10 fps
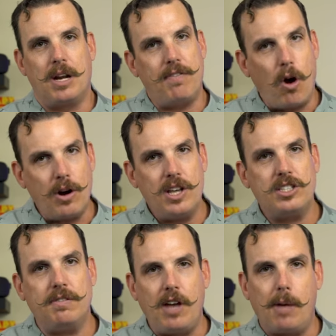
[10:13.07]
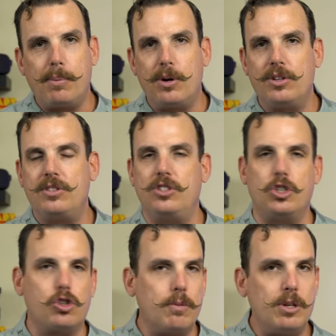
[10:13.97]
But if artists, developers,
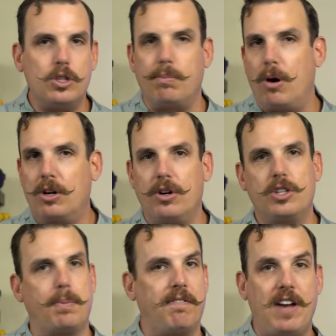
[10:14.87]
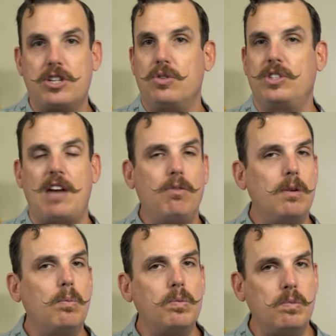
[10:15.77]
distributors, marketers, professionals,
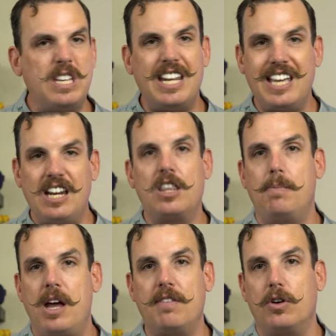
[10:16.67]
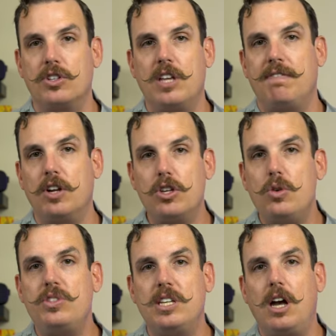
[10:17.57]
everyone getting in on the metaverse, if they're
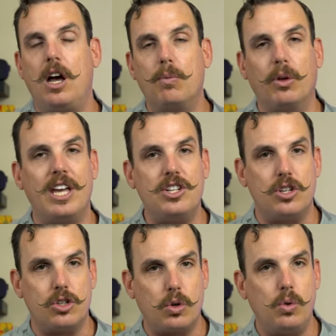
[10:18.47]
using Unreal Engine